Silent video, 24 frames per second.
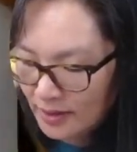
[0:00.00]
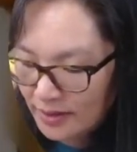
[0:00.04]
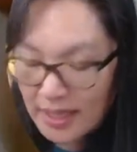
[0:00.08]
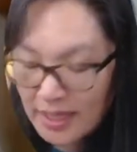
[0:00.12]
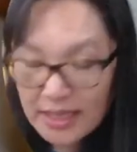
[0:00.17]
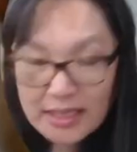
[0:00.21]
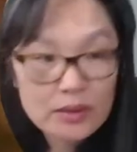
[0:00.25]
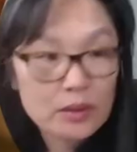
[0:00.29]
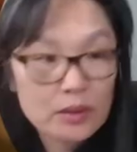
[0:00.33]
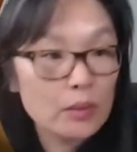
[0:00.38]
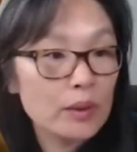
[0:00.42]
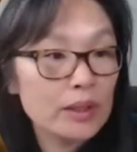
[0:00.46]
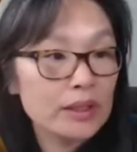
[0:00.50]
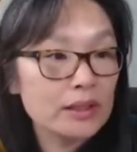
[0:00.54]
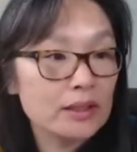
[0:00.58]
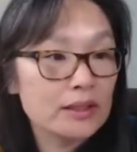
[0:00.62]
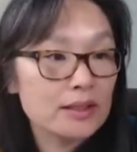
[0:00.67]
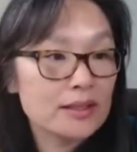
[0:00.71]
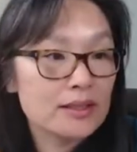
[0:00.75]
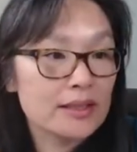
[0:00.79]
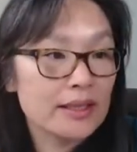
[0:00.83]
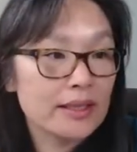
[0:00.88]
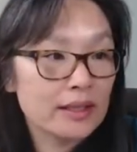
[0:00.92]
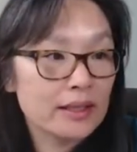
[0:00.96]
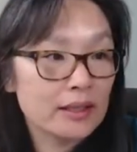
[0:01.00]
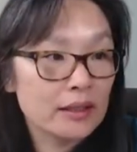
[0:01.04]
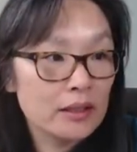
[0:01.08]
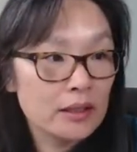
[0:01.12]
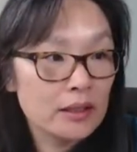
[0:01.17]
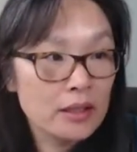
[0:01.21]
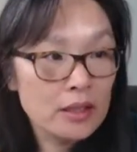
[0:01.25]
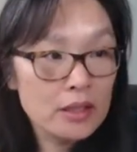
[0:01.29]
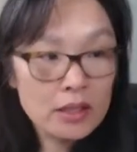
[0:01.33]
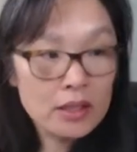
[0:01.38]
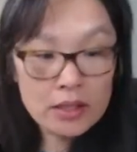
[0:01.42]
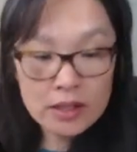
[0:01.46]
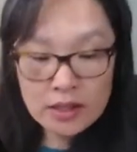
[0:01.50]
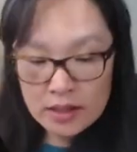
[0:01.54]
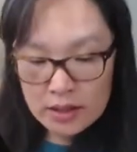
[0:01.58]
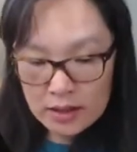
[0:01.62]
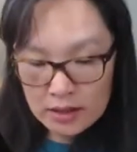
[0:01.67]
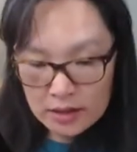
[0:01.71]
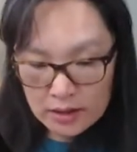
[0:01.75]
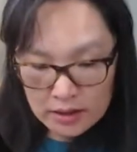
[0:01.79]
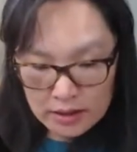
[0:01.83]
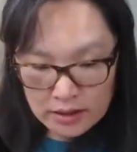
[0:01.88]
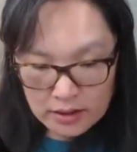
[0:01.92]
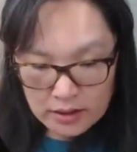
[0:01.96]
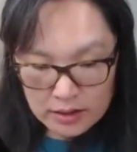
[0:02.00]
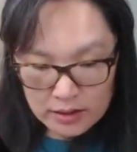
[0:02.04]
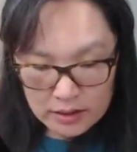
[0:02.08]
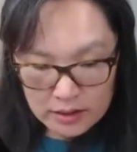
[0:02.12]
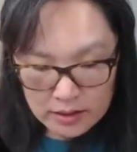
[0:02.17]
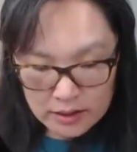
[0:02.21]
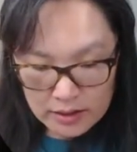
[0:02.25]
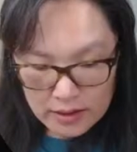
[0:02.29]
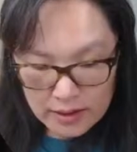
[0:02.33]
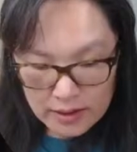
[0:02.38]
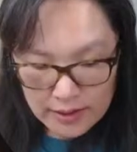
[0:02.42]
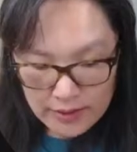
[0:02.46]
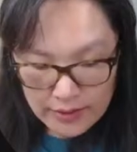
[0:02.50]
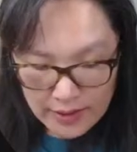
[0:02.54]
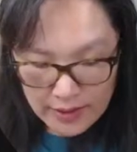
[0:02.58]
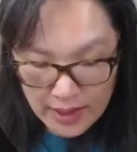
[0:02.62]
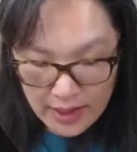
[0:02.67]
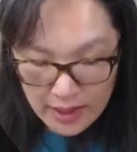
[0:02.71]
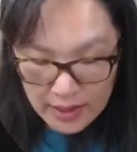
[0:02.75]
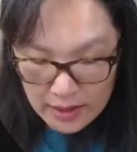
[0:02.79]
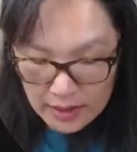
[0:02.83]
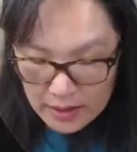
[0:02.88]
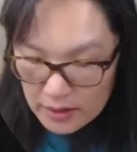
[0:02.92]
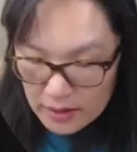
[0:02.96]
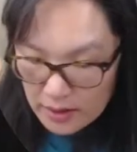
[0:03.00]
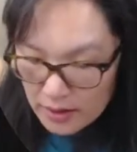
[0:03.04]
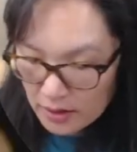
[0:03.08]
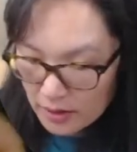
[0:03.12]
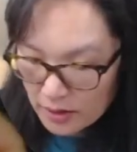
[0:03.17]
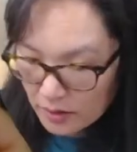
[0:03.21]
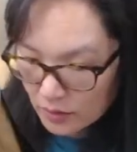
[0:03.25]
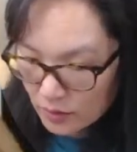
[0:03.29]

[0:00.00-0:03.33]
that's what 1 looks like. And then